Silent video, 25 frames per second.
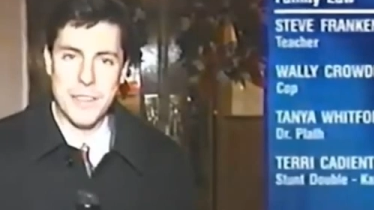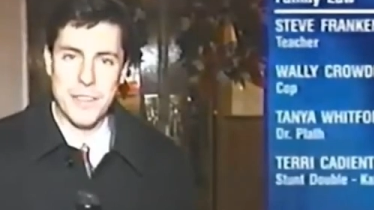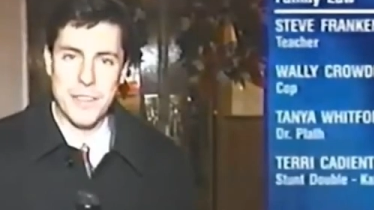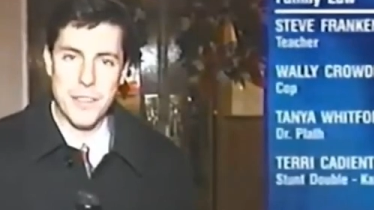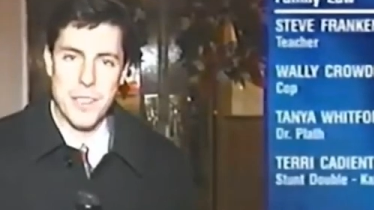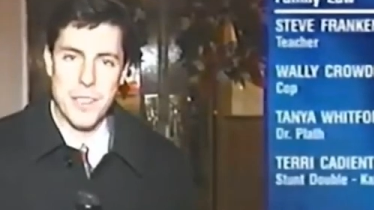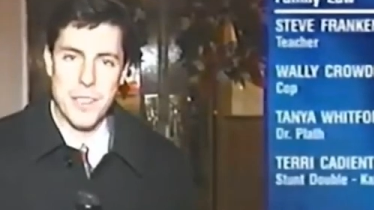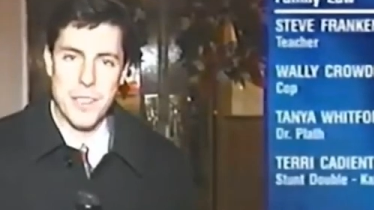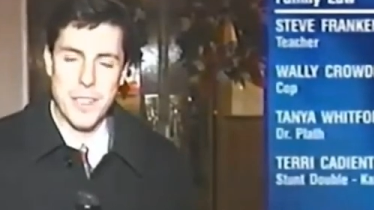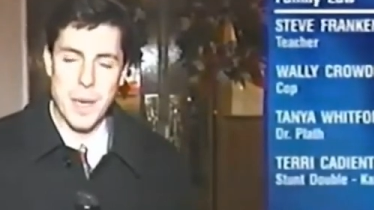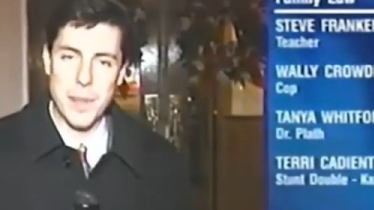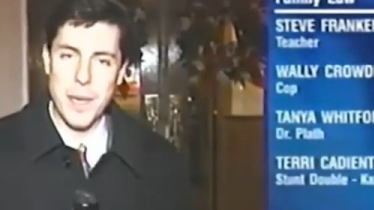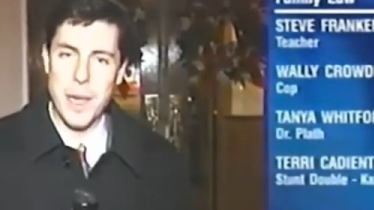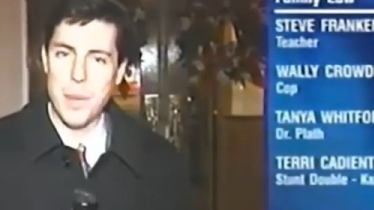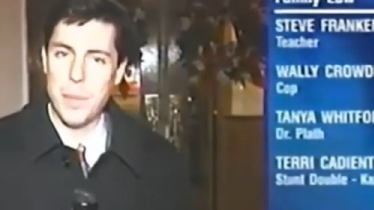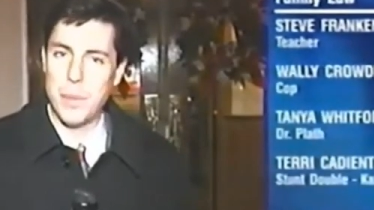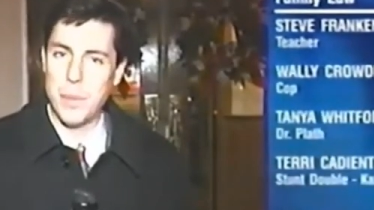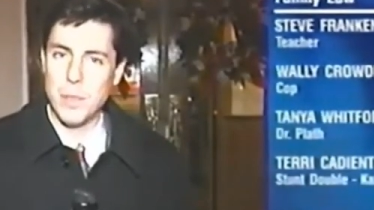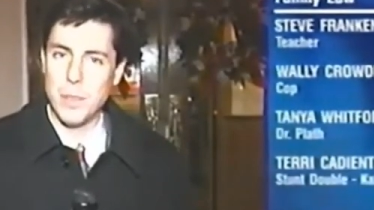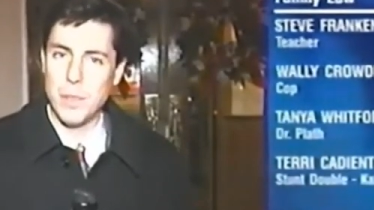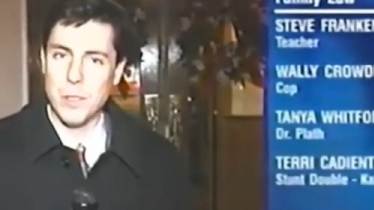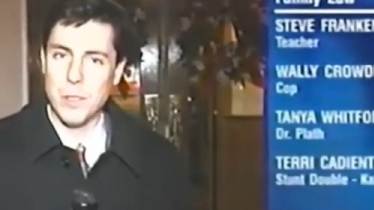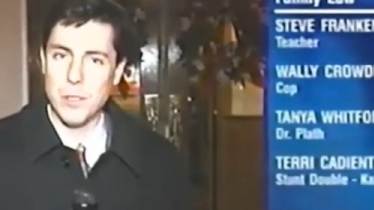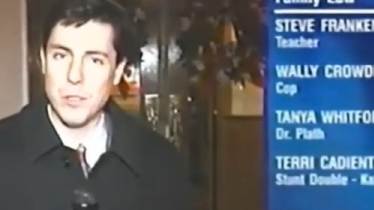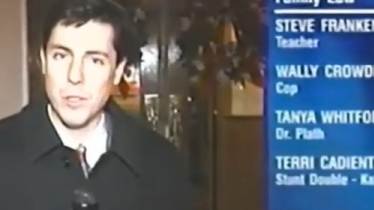I'm Tom
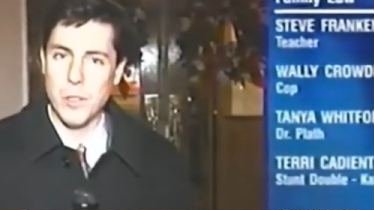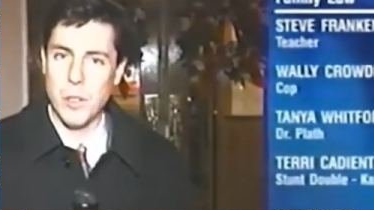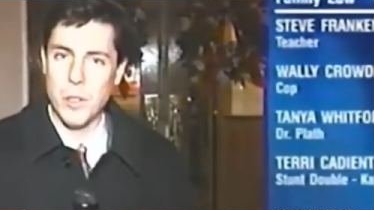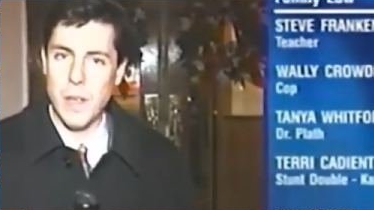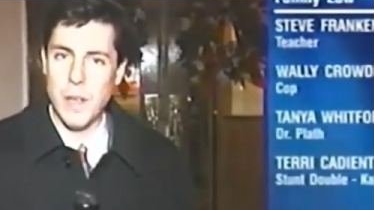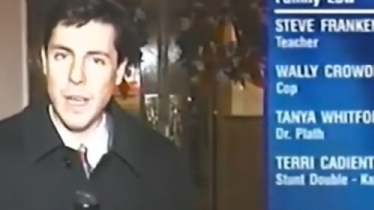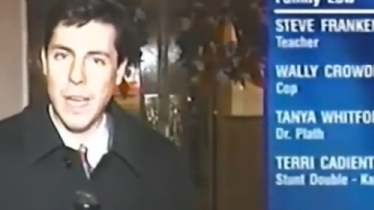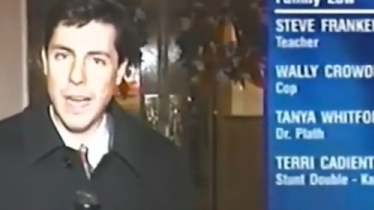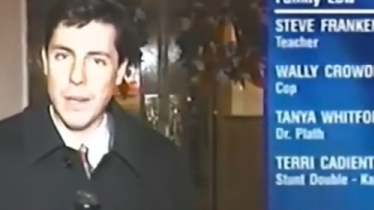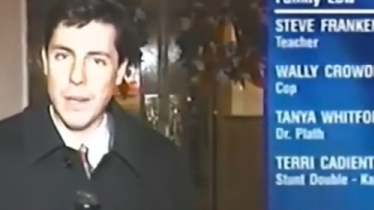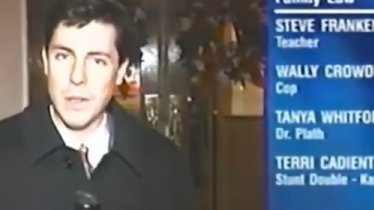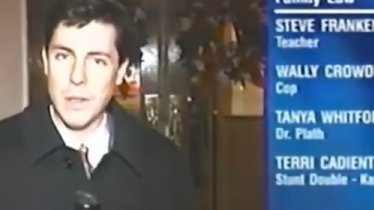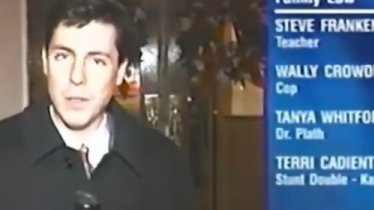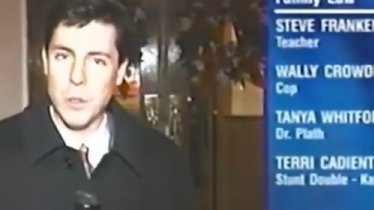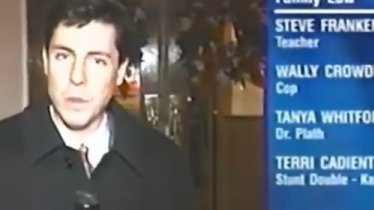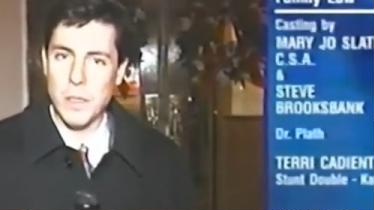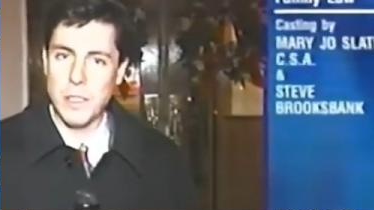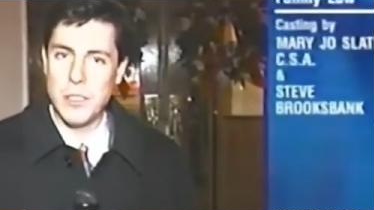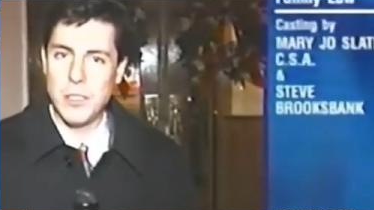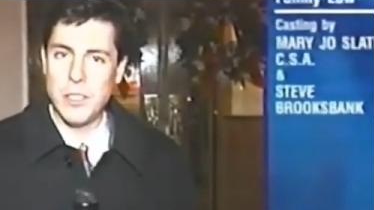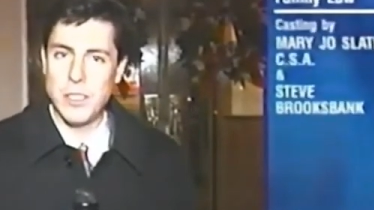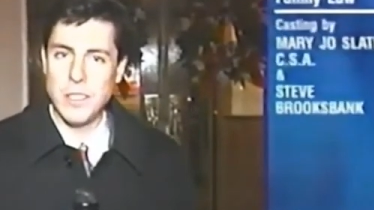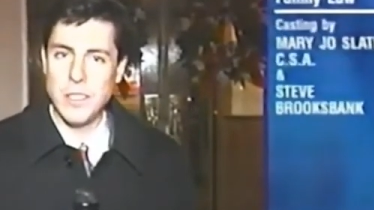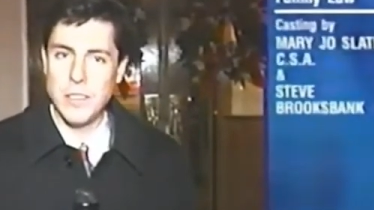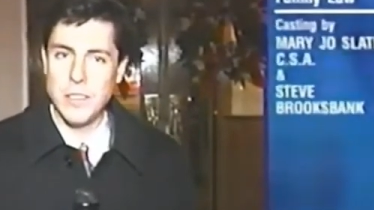Langford. Coming up, we'll
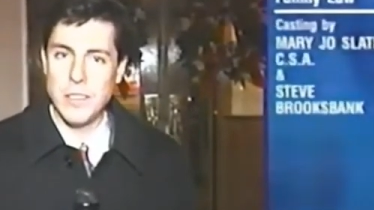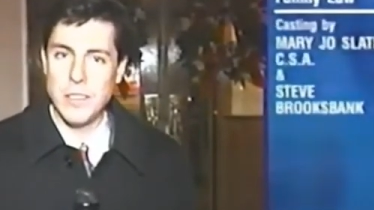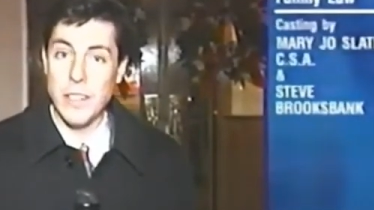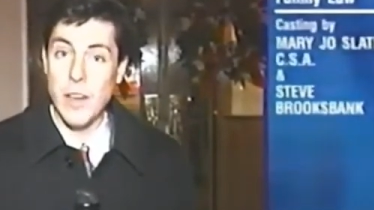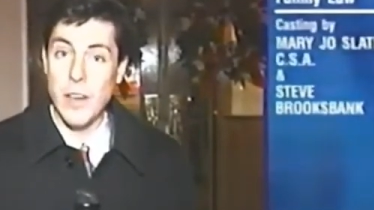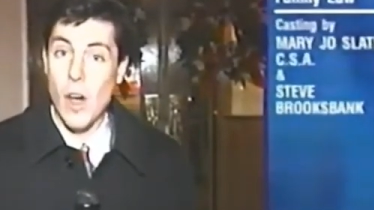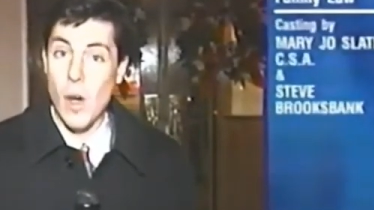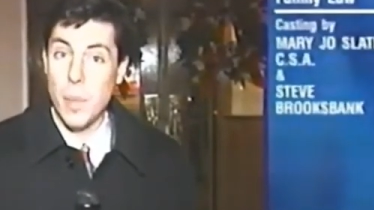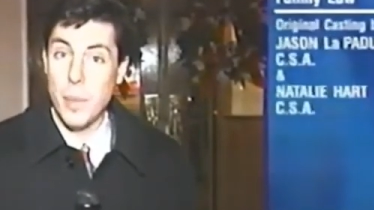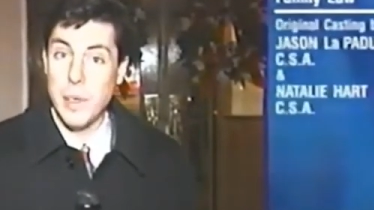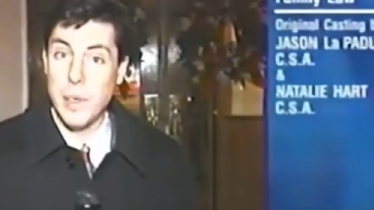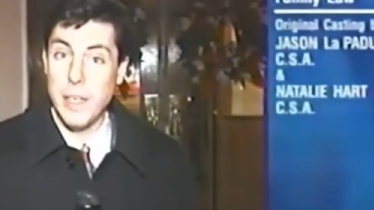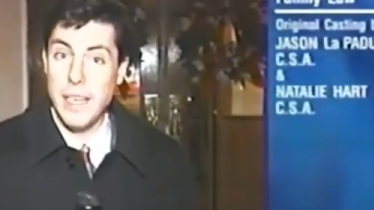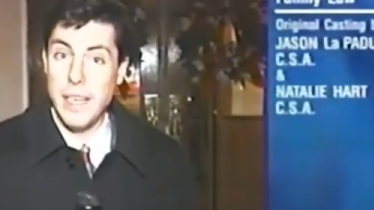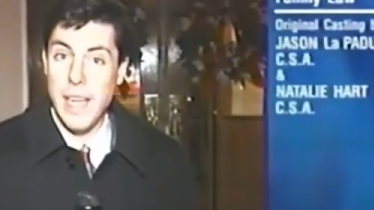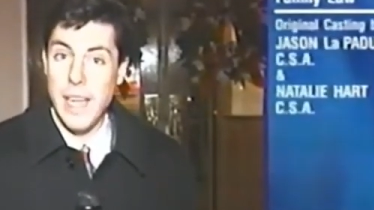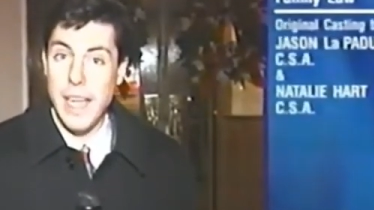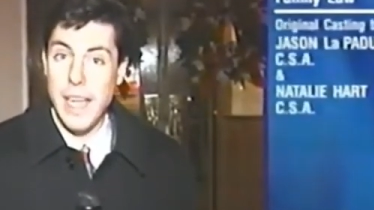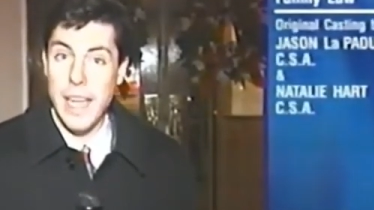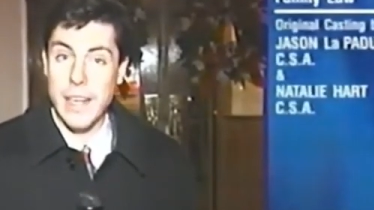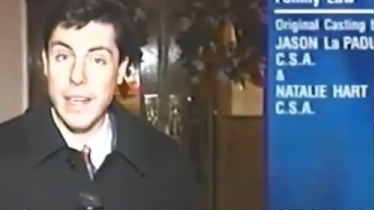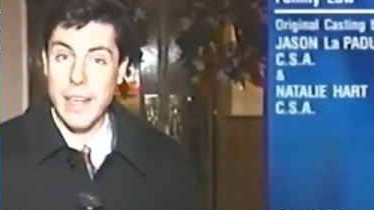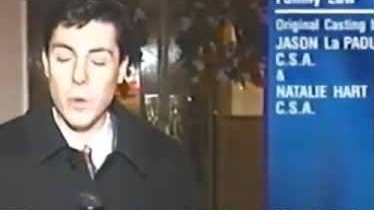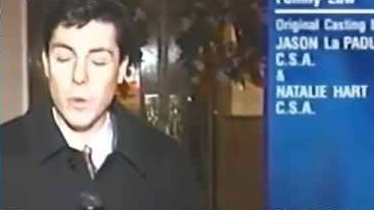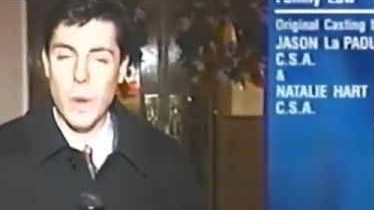show you how
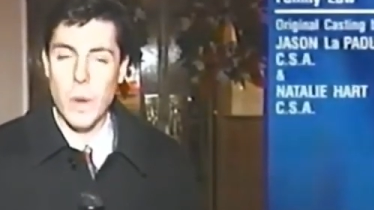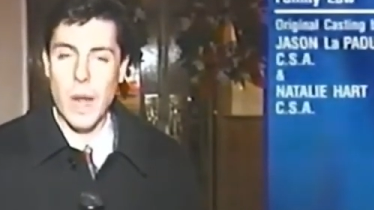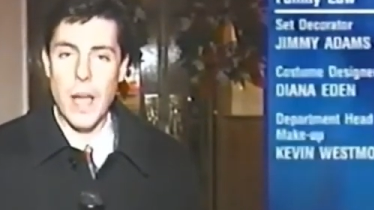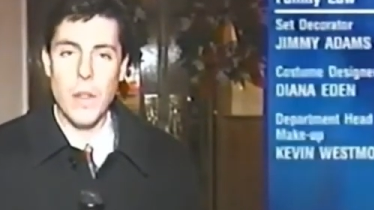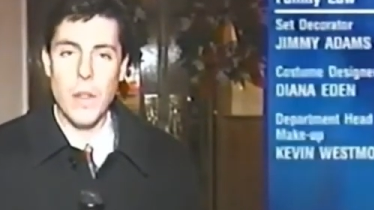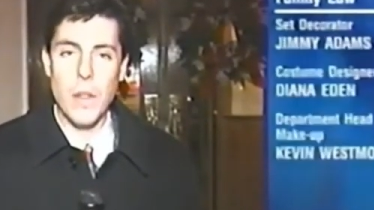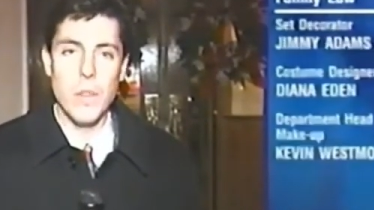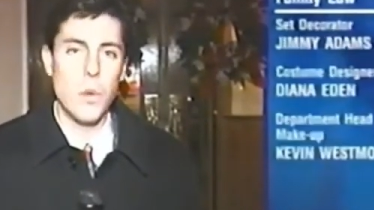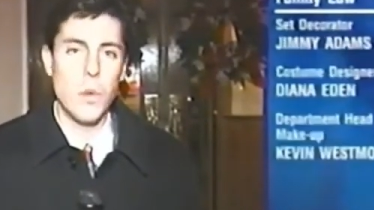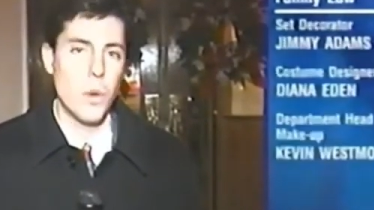Christians in Albany